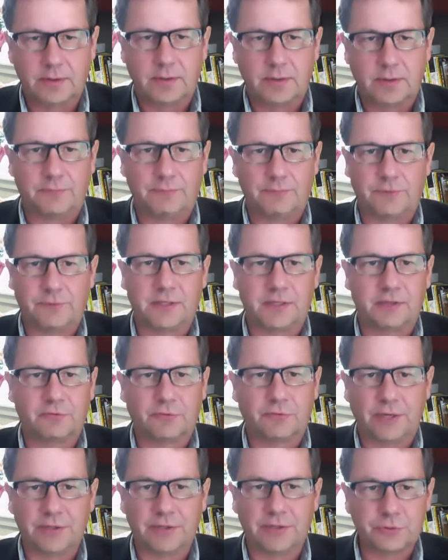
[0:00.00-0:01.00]
If we can
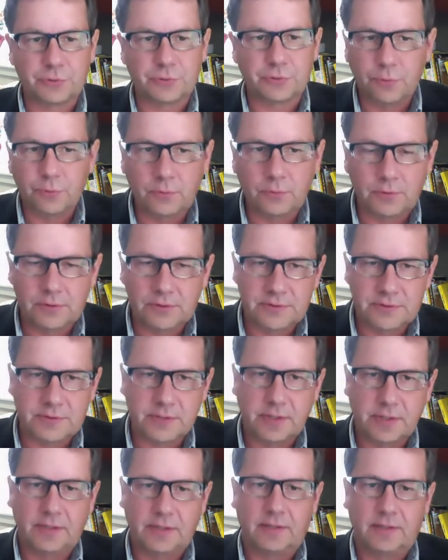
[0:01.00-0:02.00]
create
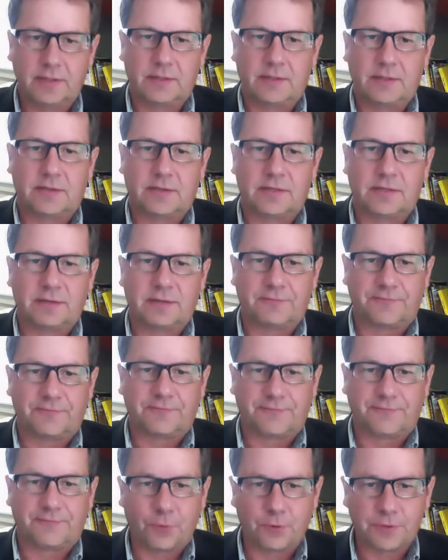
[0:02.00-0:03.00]
tools that
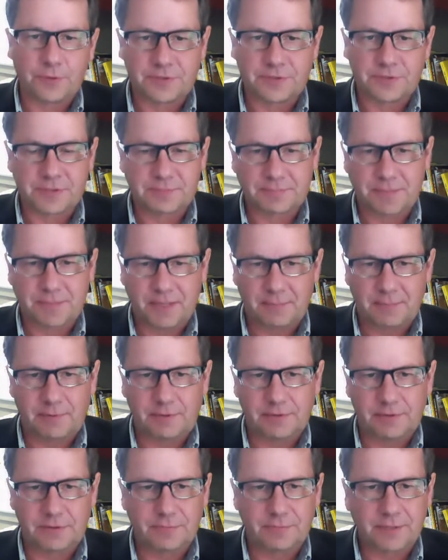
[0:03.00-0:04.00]
forces
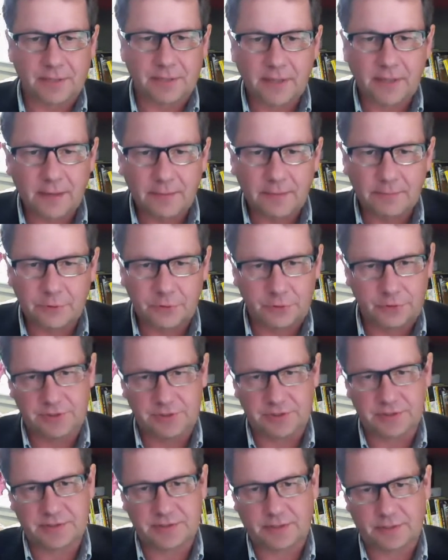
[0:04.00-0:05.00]
people to become good
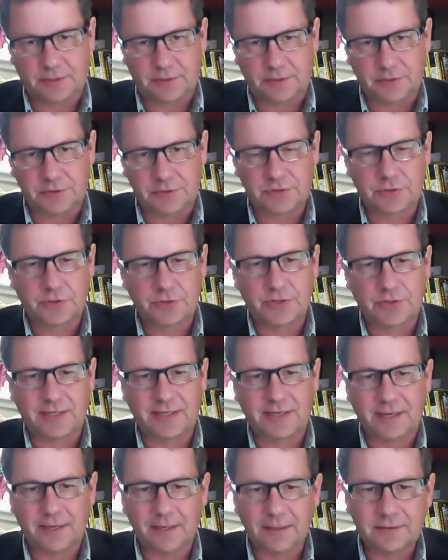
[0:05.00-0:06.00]
designers so they
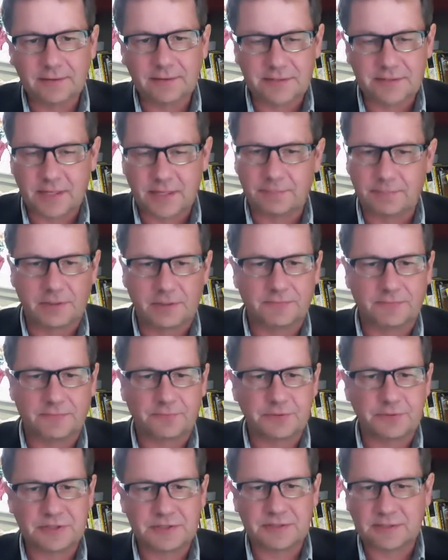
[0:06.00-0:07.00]
can't escape it, if we
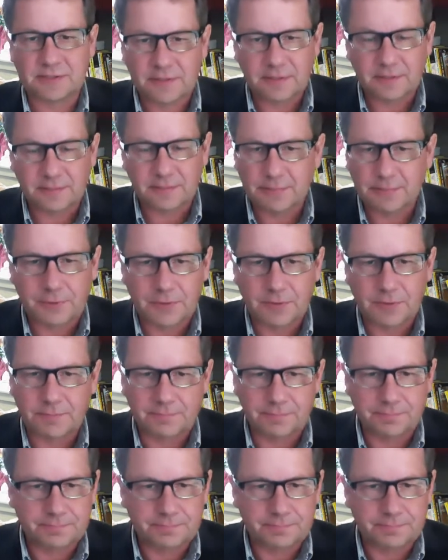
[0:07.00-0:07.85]
just come up with a